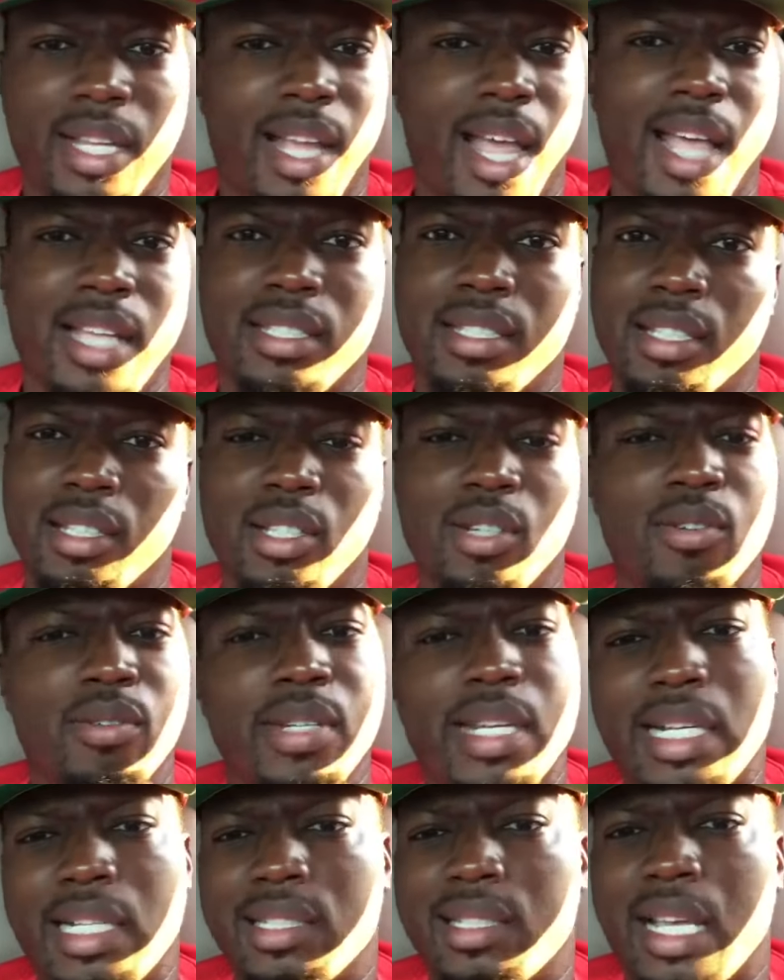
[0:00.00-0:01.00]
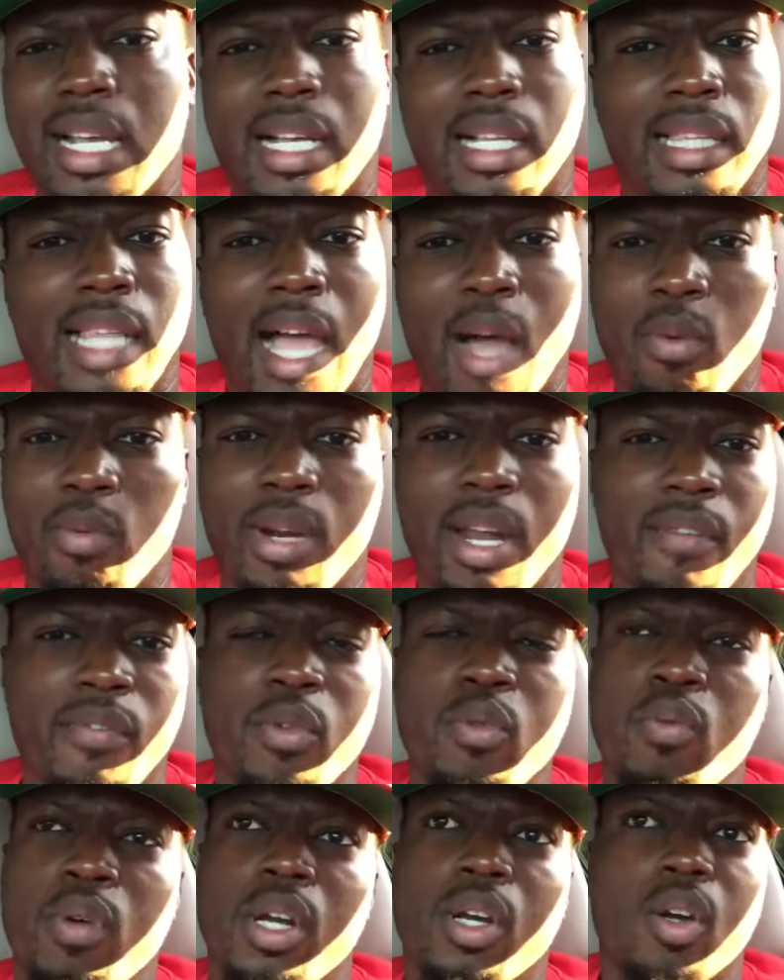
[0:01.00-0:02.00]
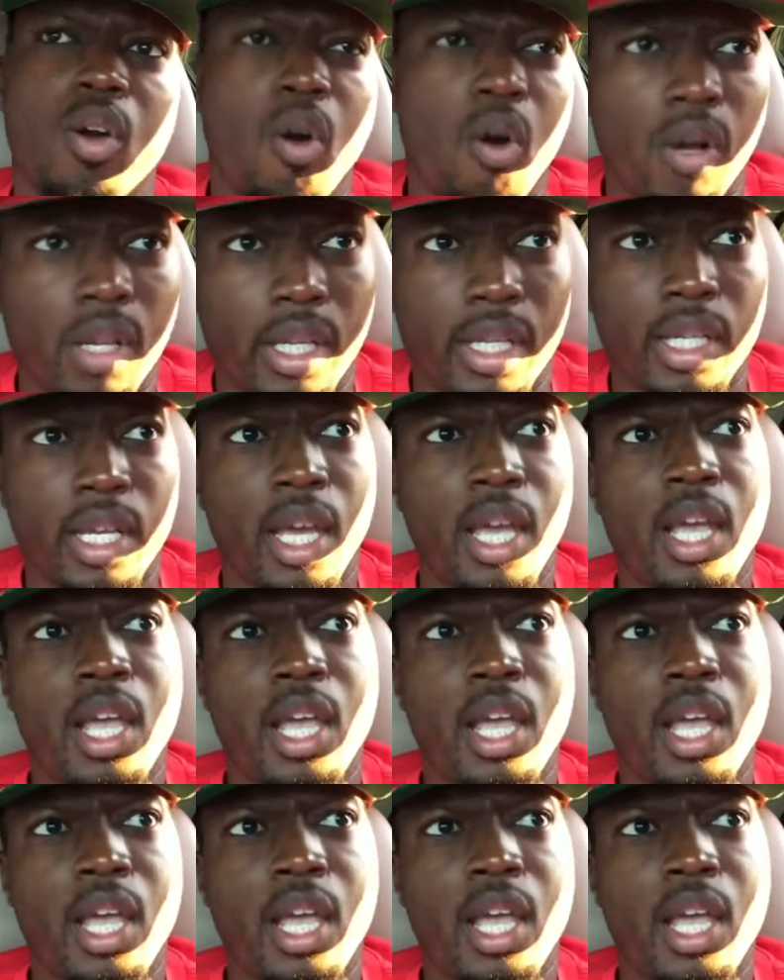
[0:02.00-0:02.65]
as the little niggas say clout, whatever you want to call it.